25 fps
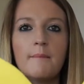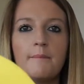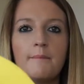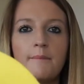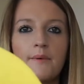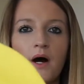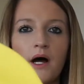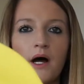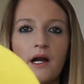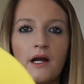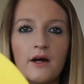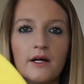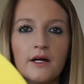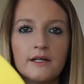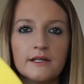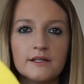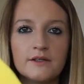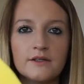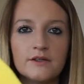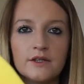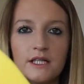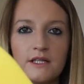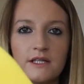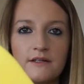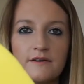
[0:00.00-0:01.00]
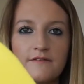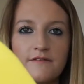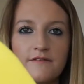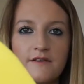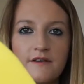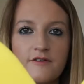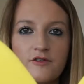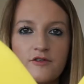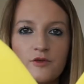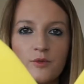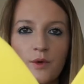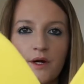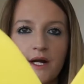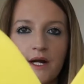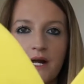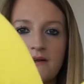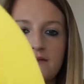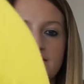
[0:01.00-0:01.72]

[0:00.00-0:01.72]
but I like the colour of this one, and